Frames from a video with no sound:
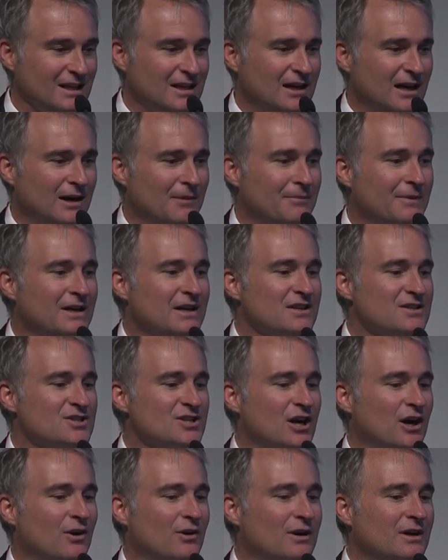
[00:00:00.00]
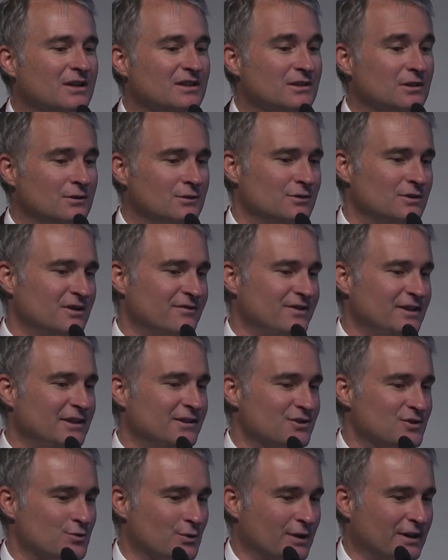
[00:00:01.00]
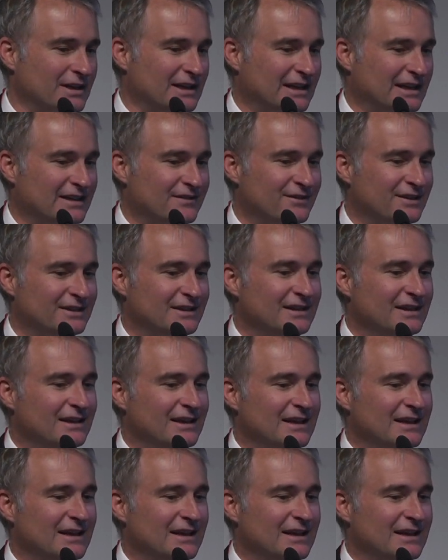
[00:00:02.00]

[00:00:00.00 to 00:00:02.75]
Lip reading: Ooh, the video's working even.